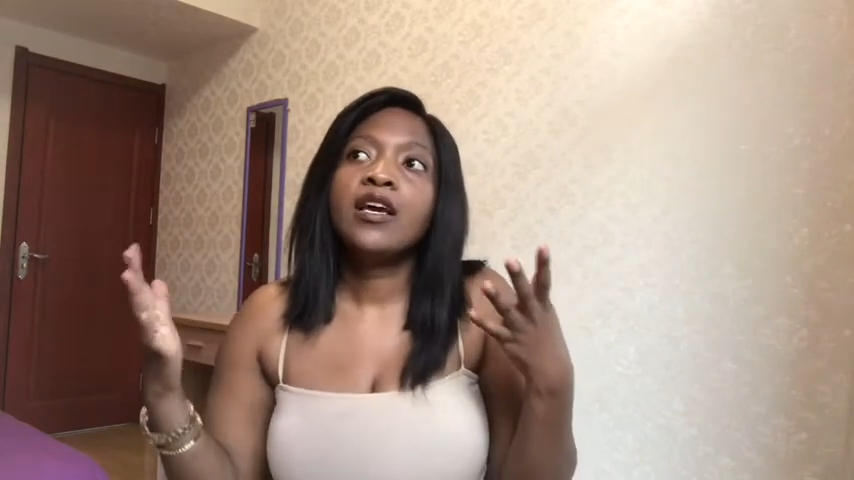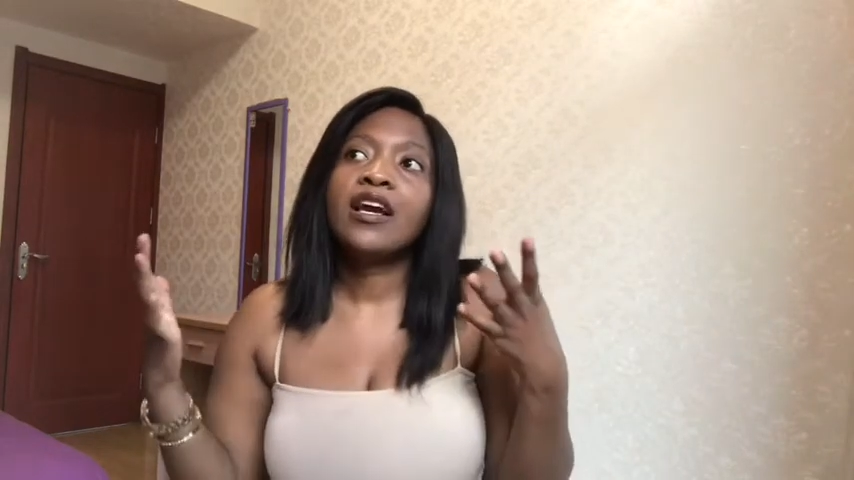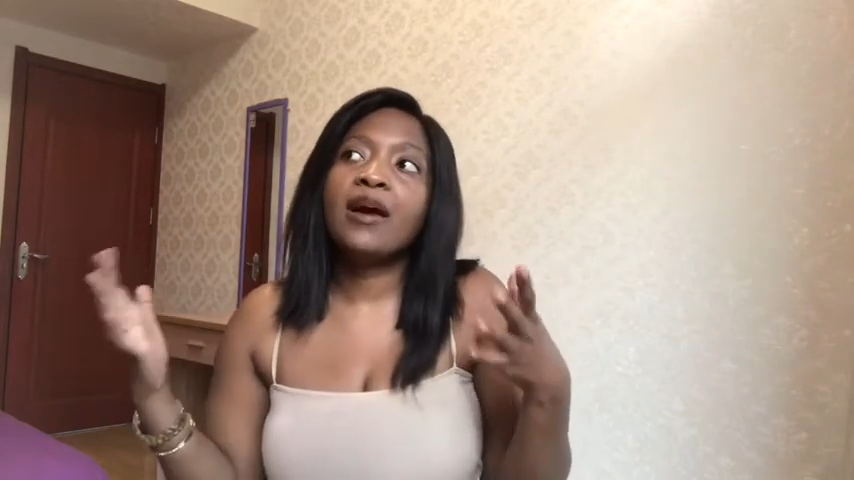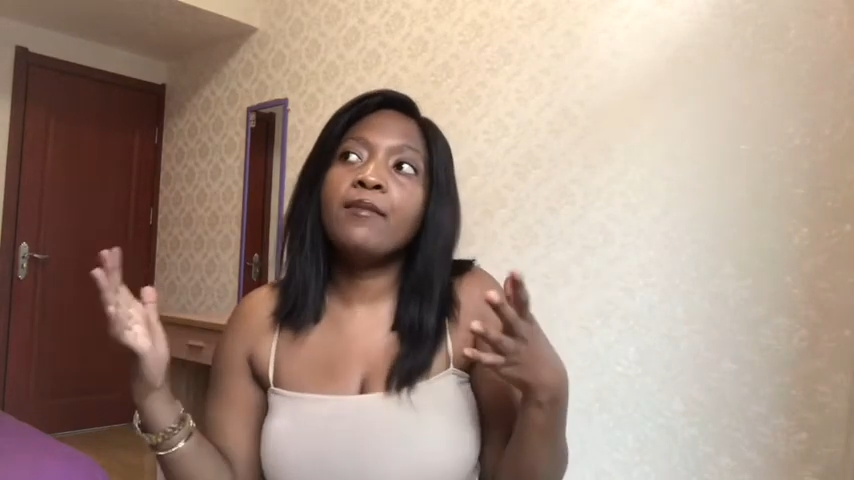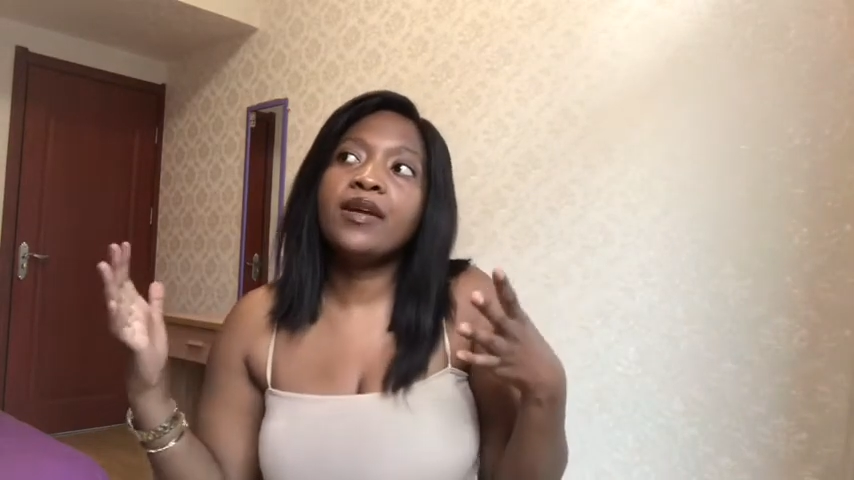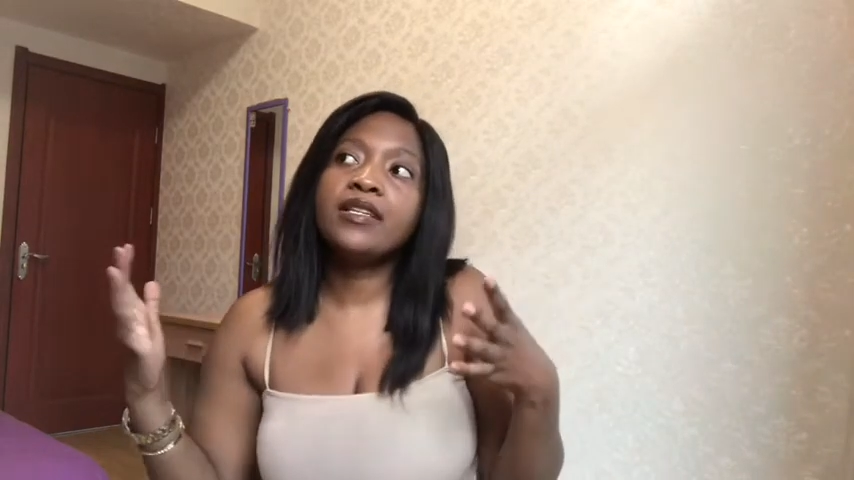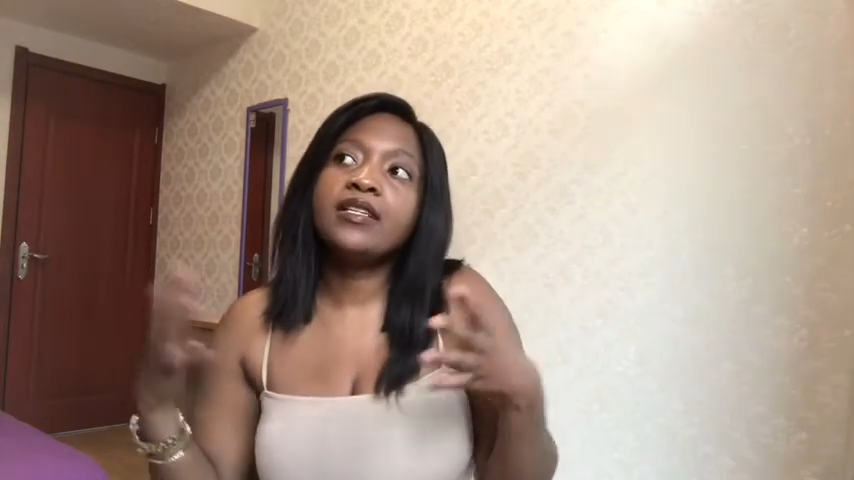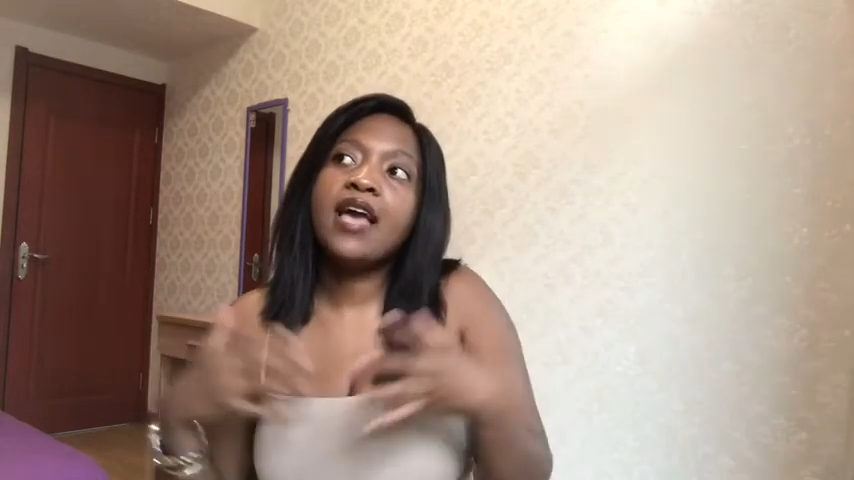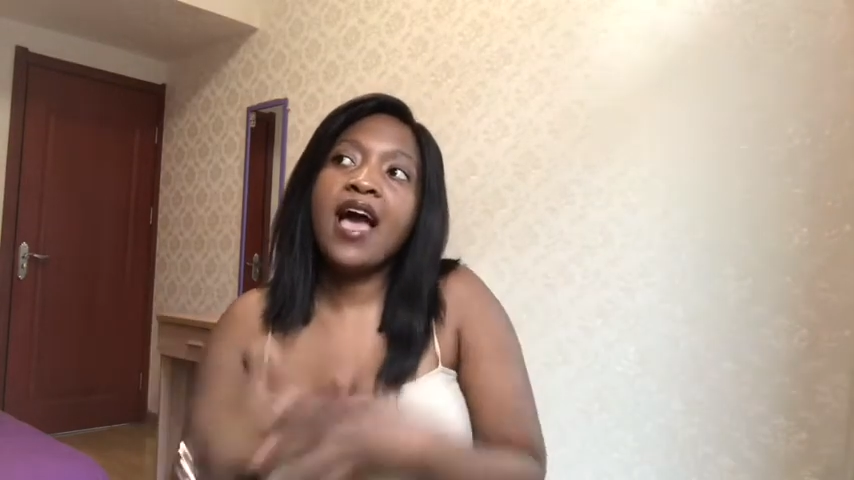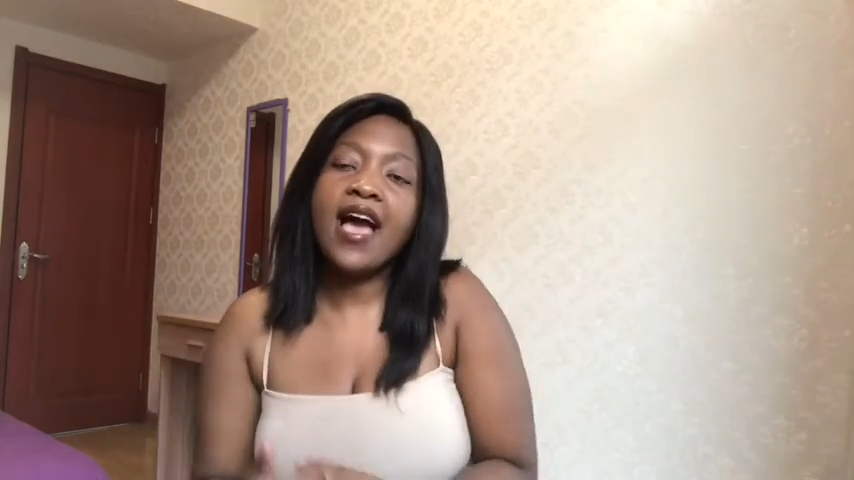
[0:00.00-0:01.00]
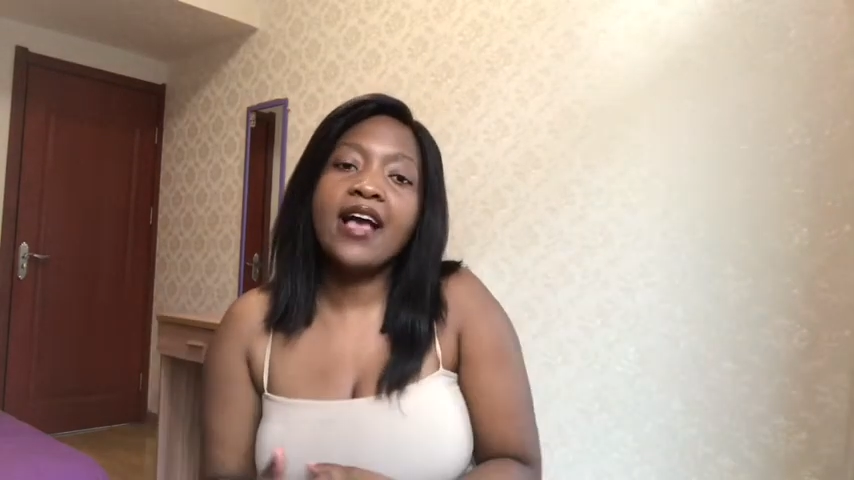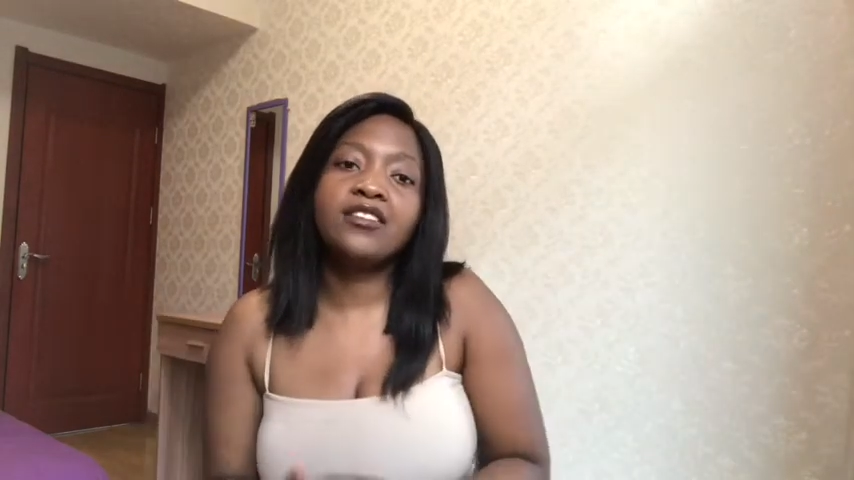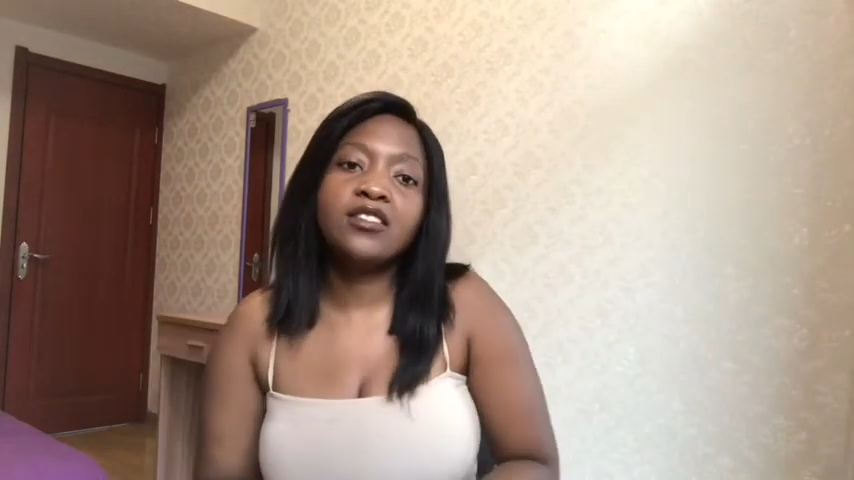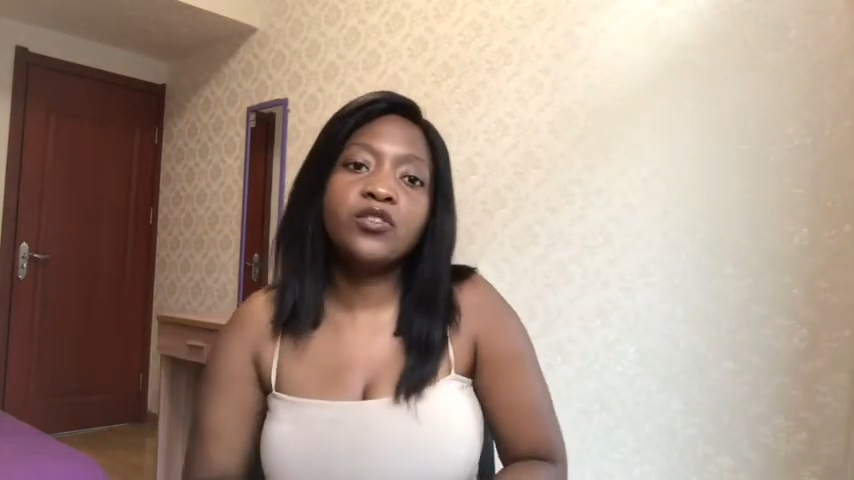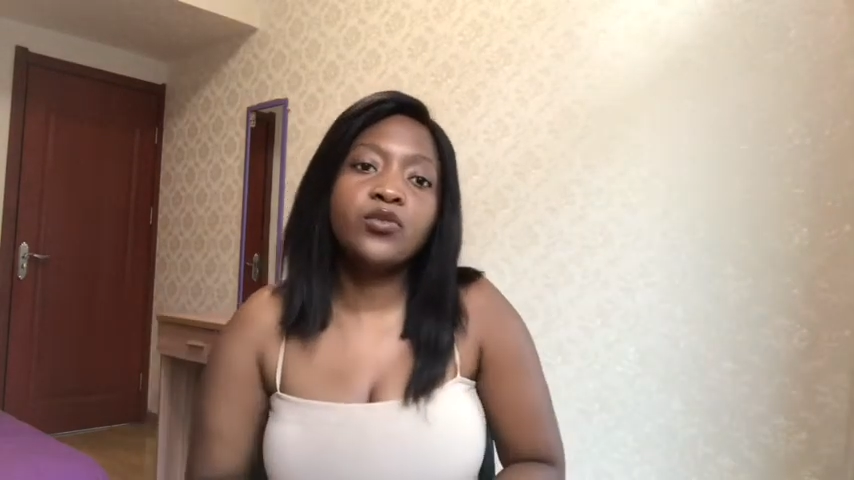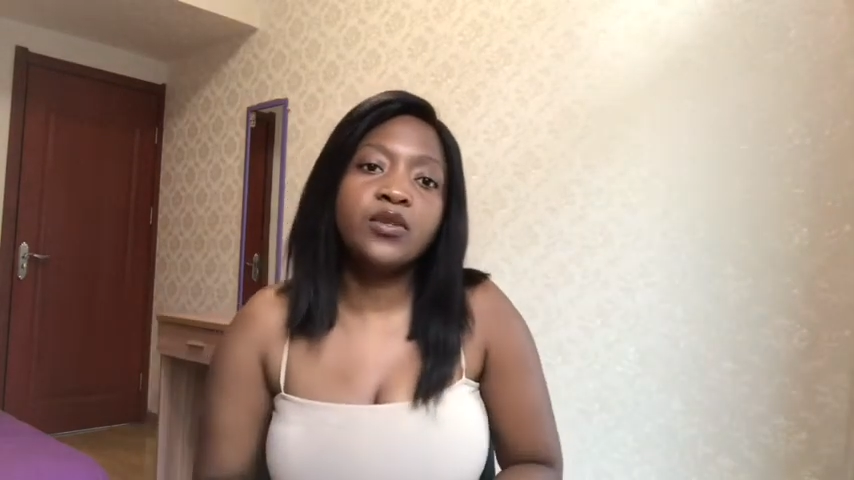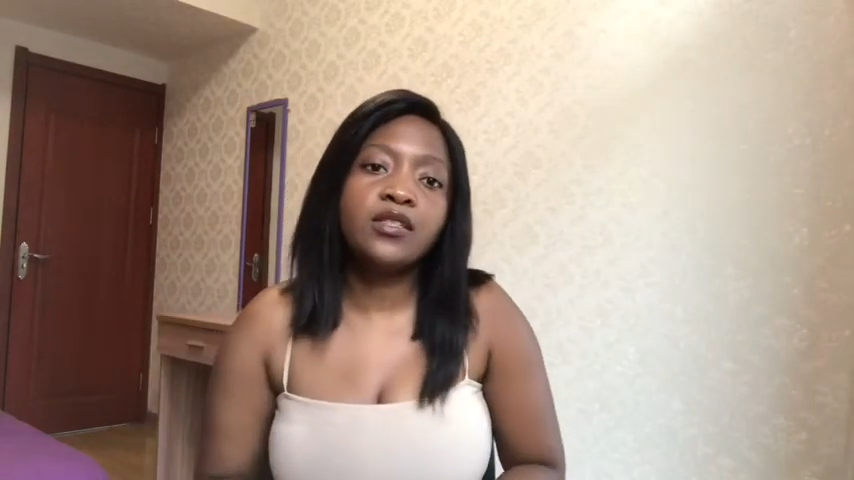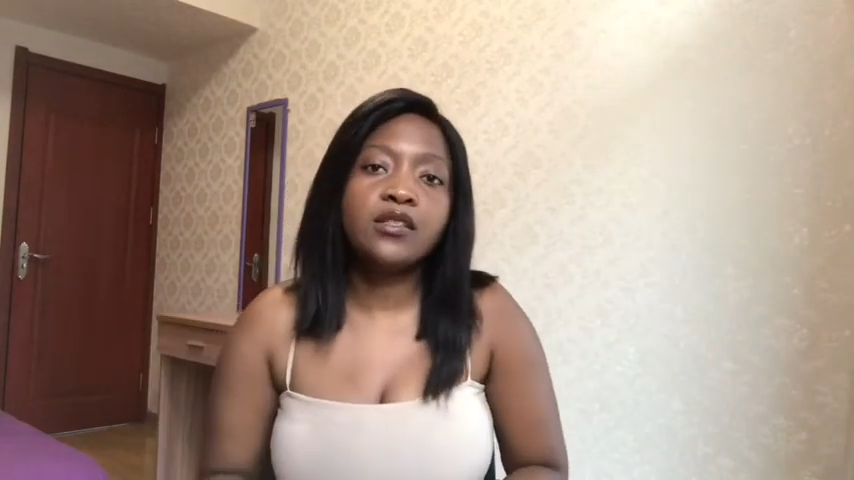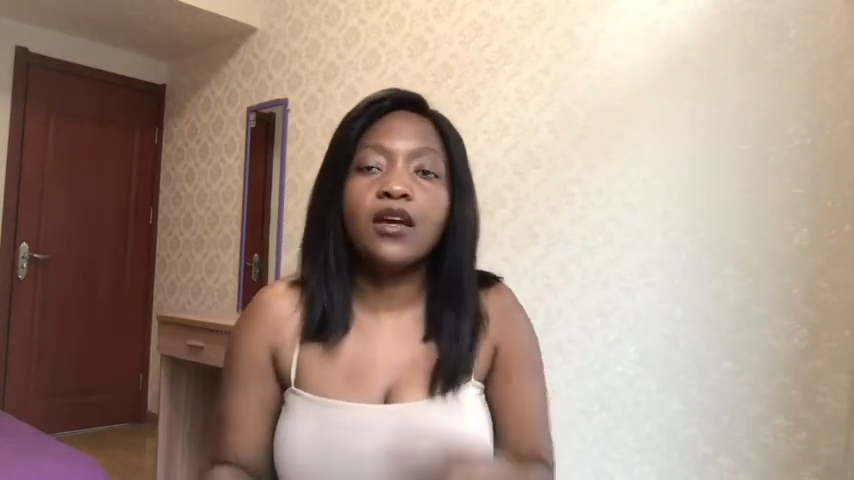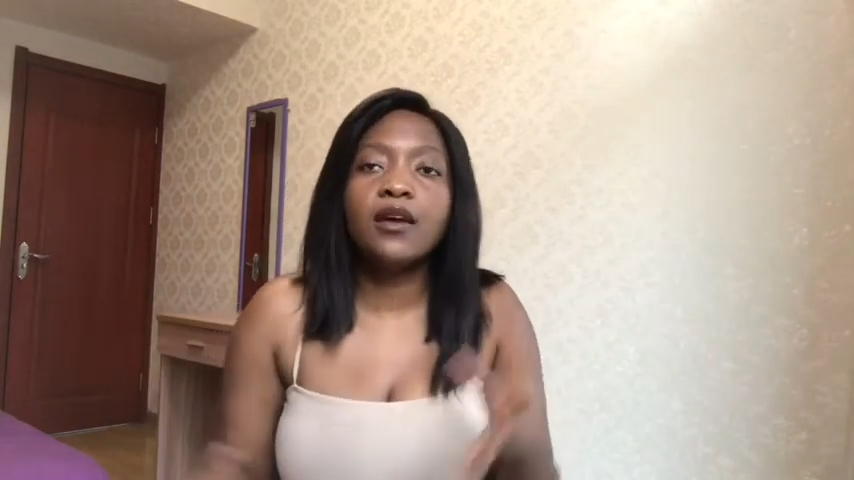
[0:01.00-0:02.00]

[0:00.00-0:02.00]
company has decreased,